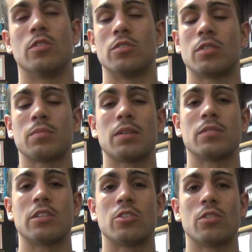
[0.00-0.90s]
sometimes
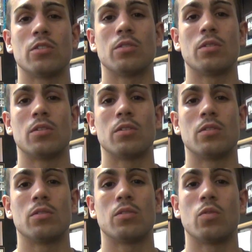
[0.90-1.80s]
they show you
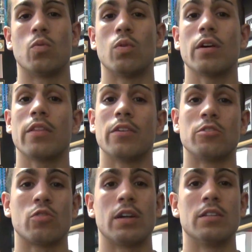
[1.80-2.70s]
what they're
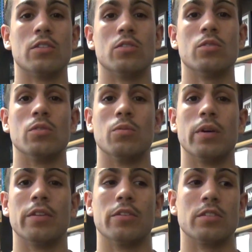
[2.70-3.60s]
trying to do,
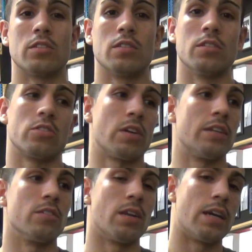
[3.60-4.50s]
whether it's they're
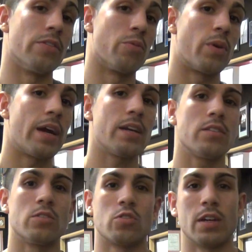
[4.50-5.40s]
trying to land the right,
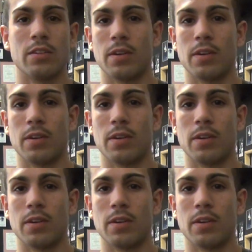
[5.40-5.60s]
they're trying to